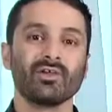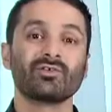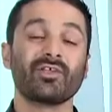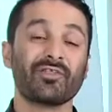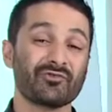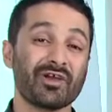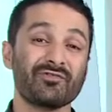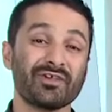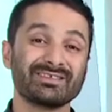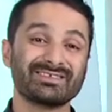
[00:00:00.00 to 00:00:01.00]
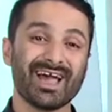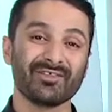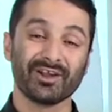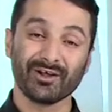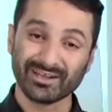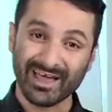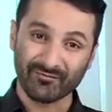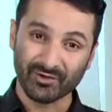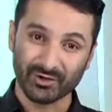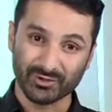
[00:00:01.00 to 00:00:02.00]
So there are 3 things now that I'd
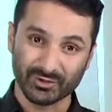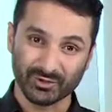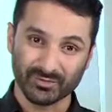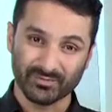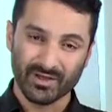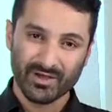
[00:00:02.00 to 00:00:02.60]
love you to do.